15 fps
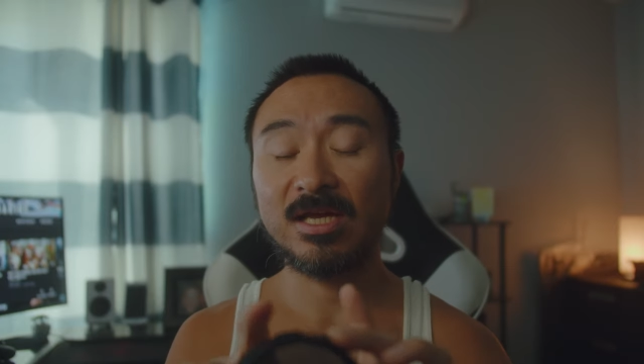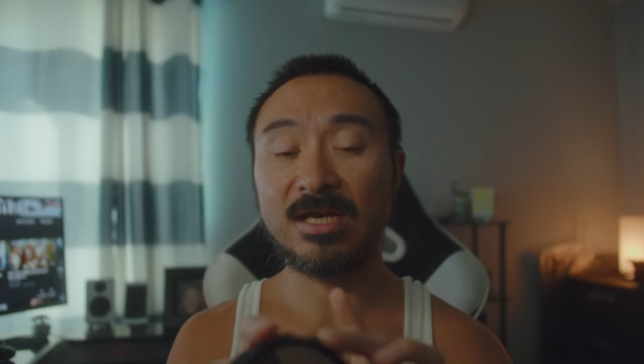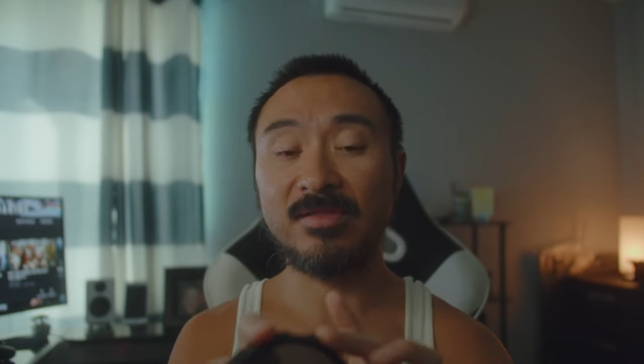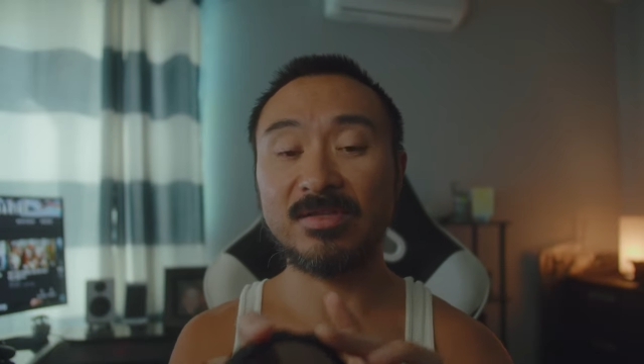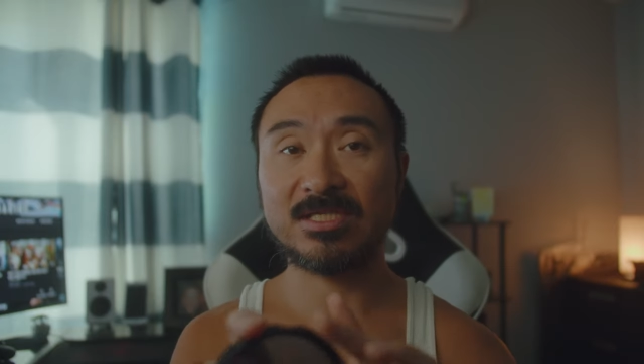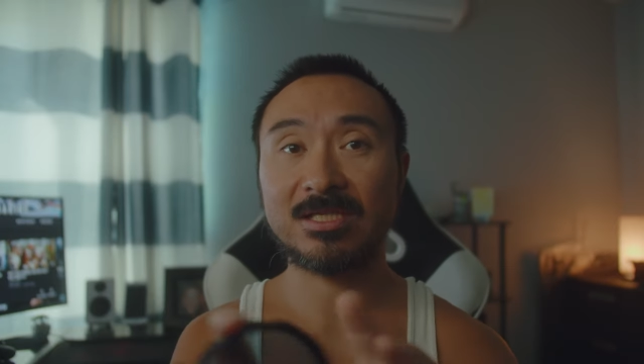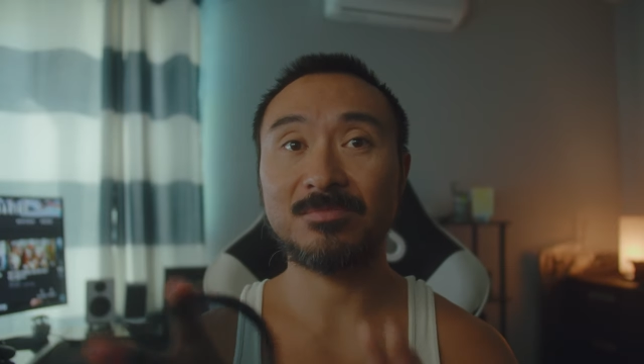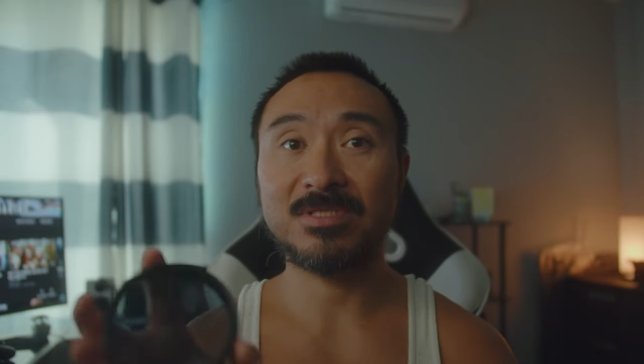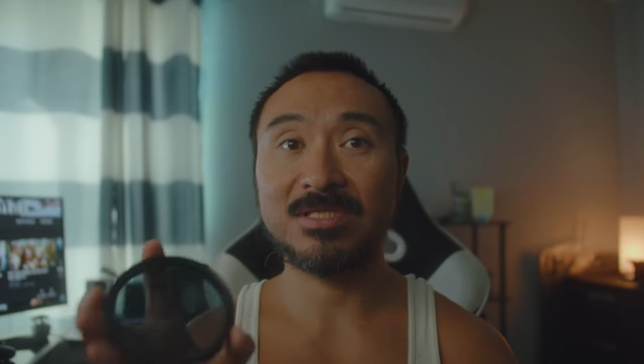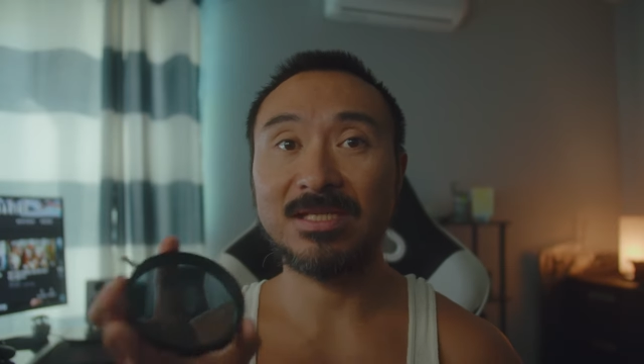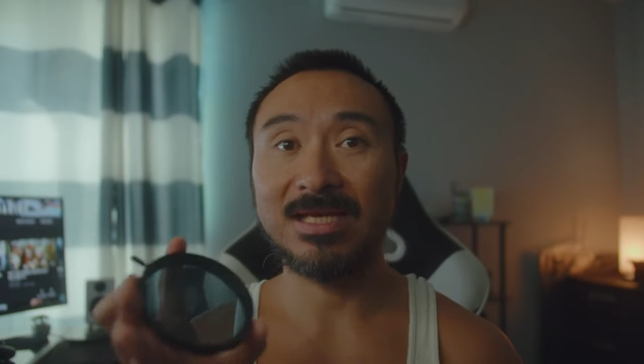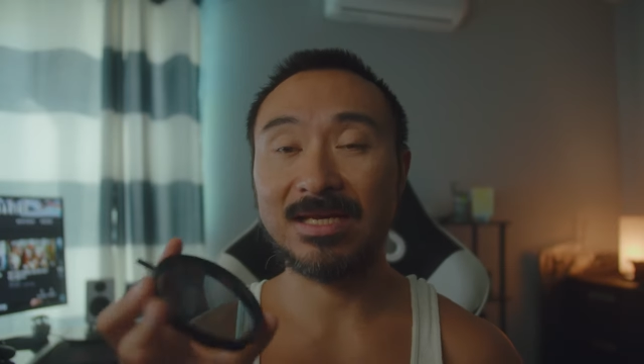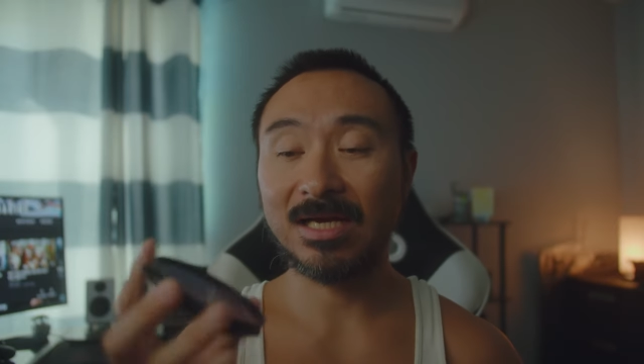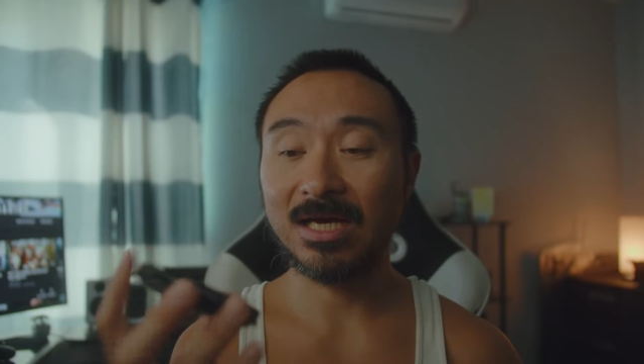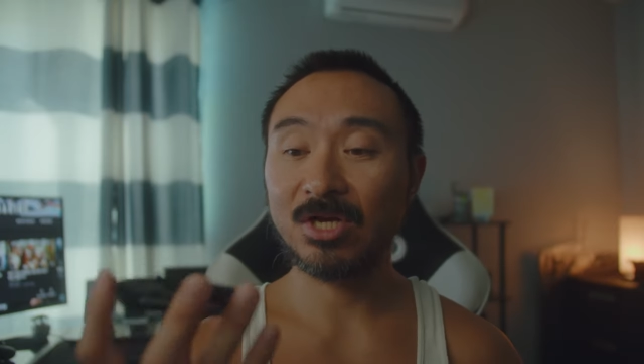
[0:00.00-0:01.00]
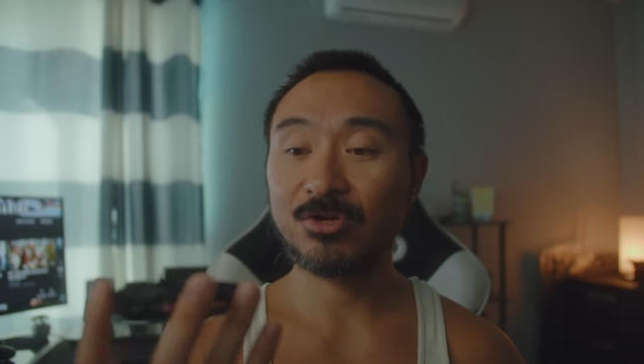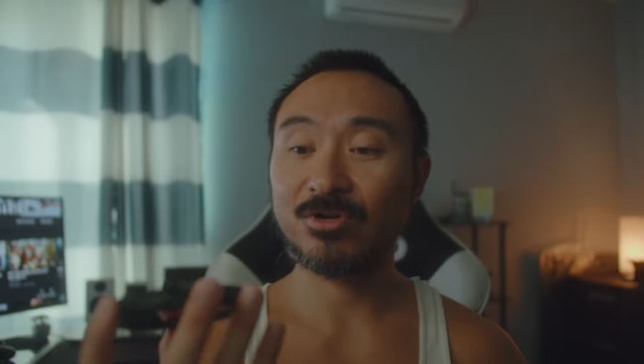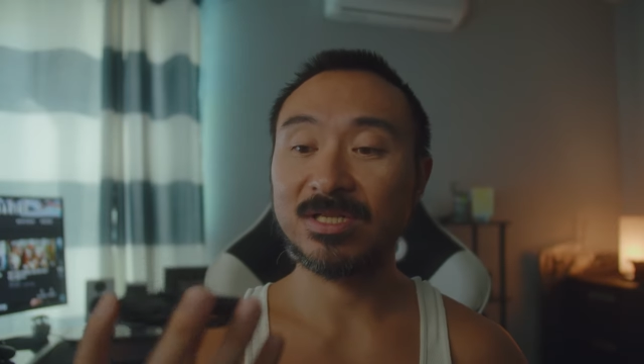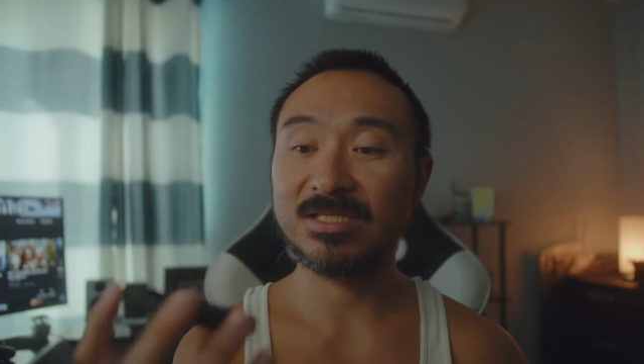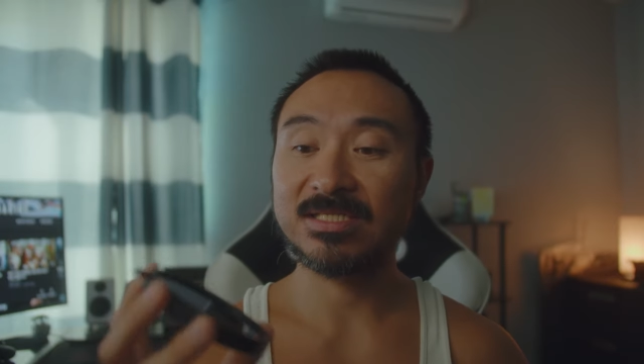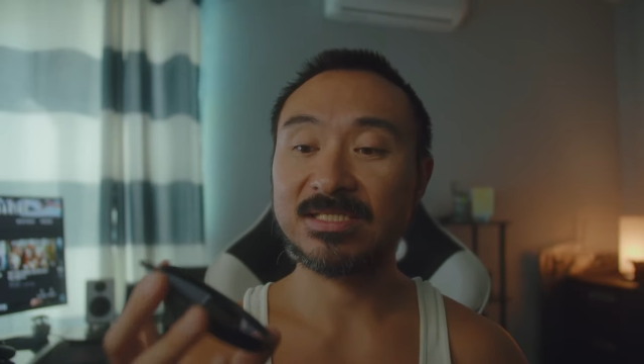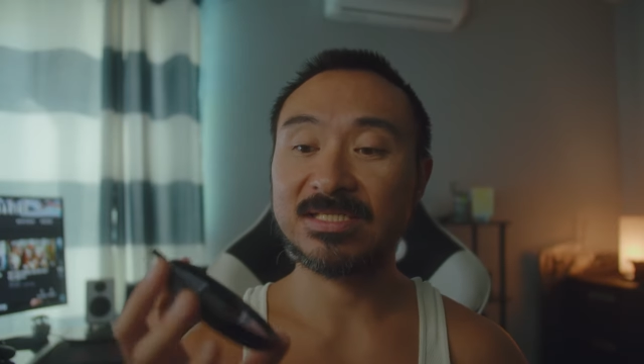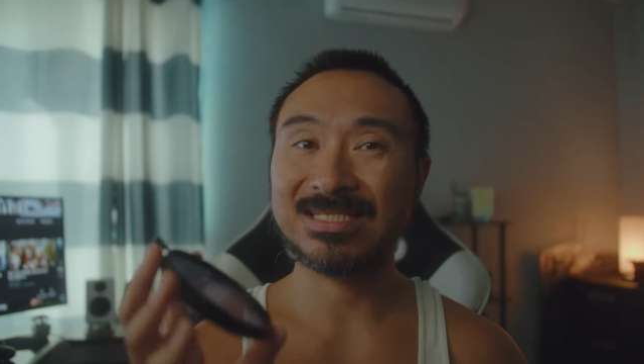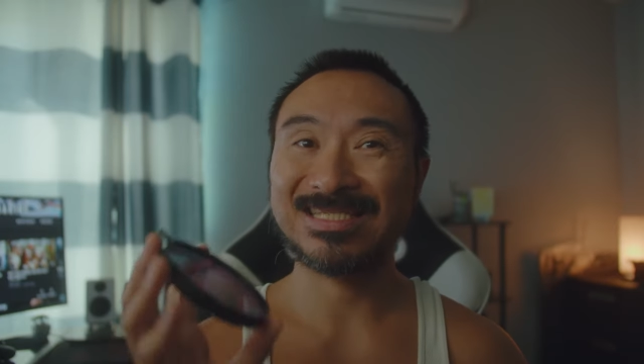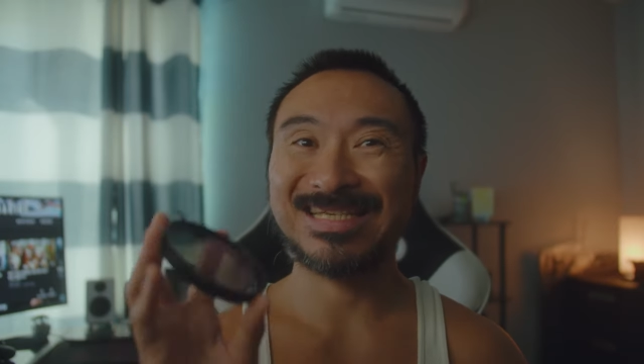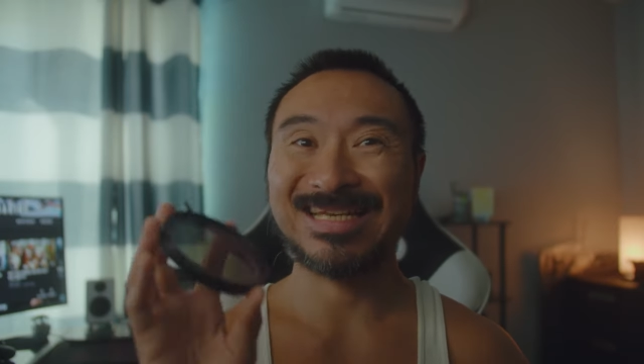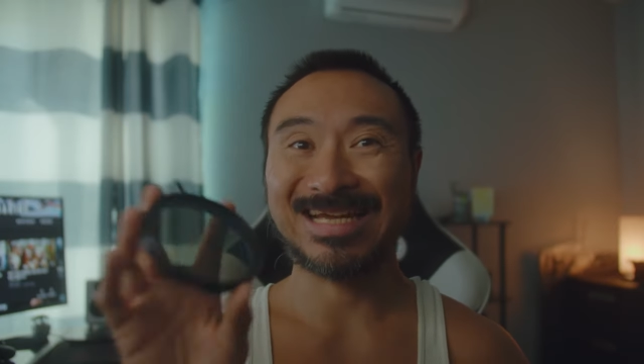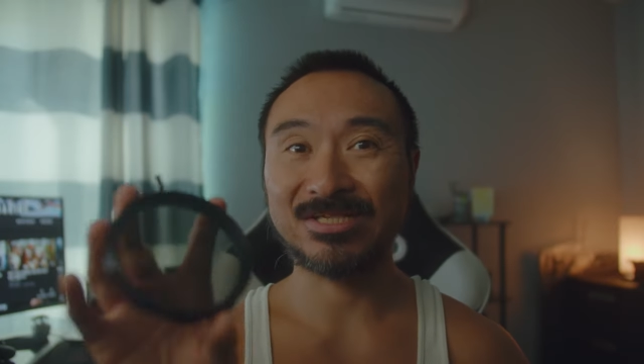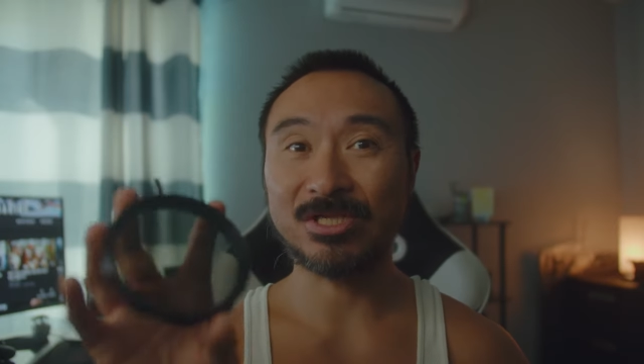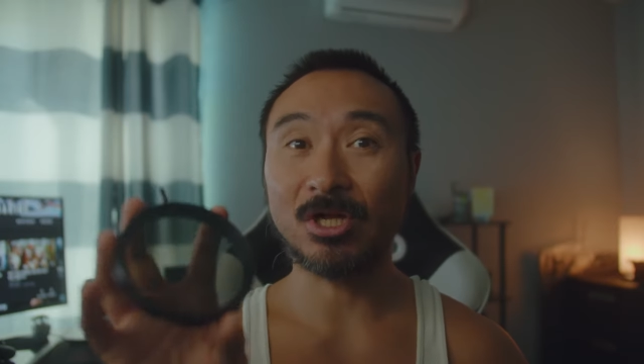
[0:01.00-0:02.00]
Uh, this comes in at one hundred
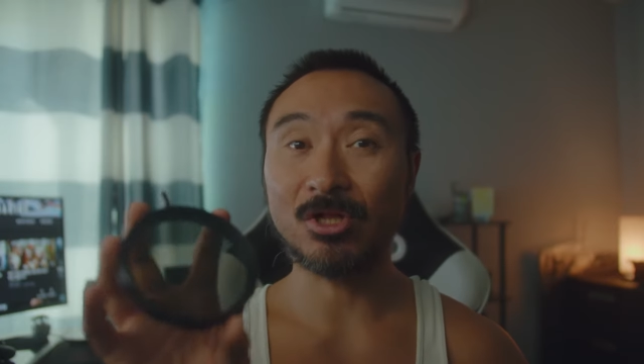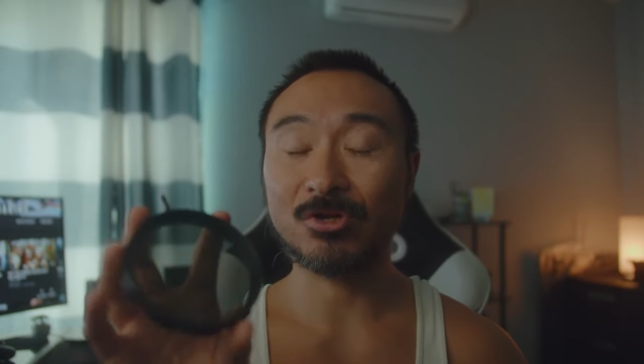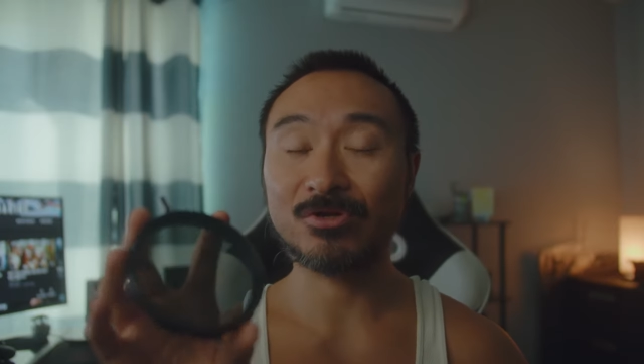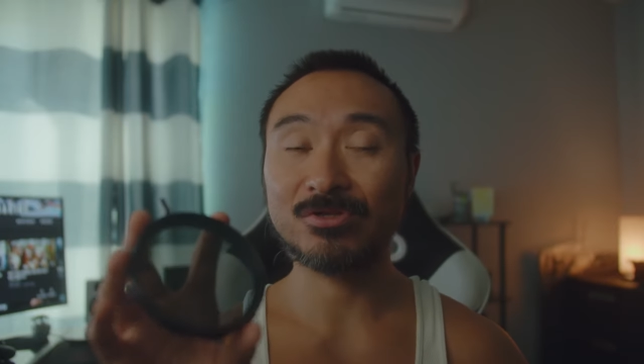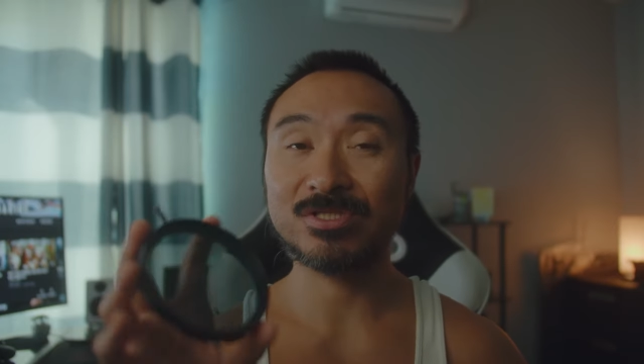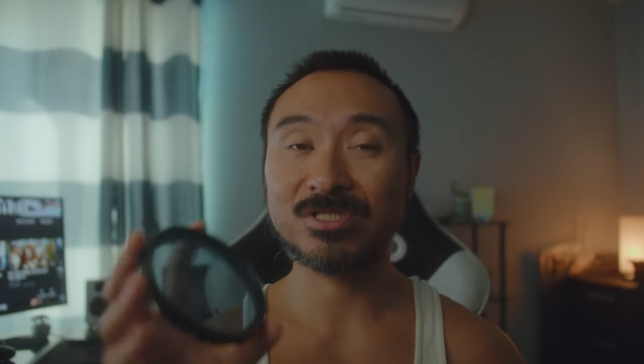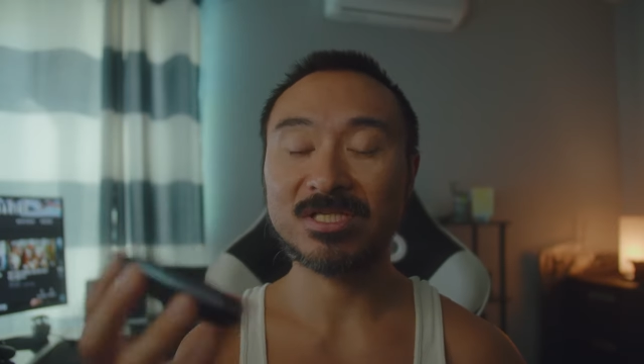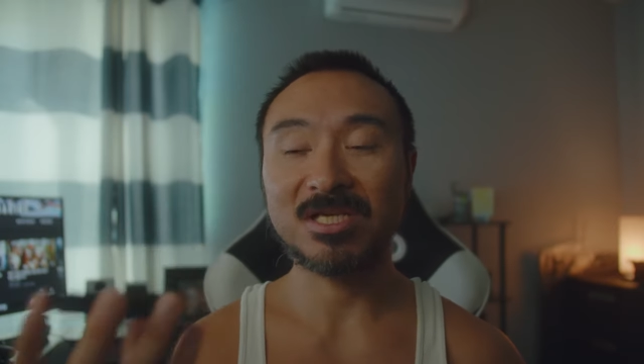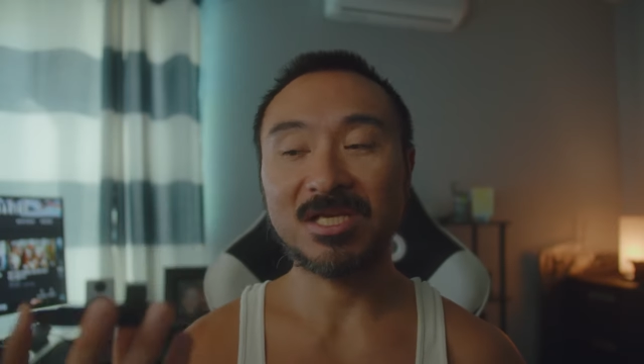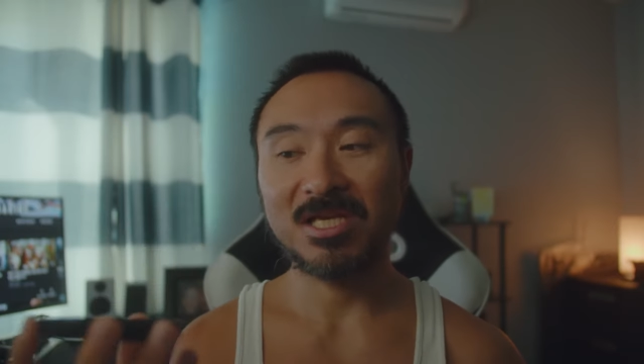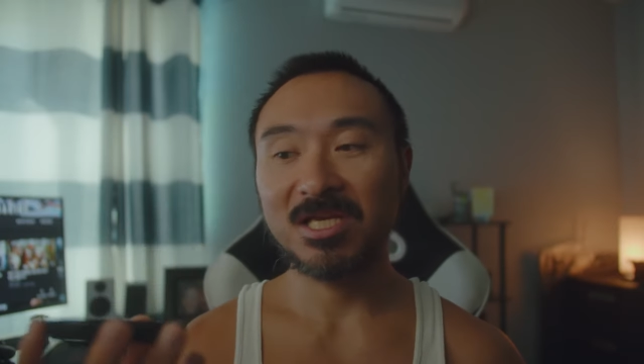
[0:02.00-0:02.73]
sixty-nine dollars,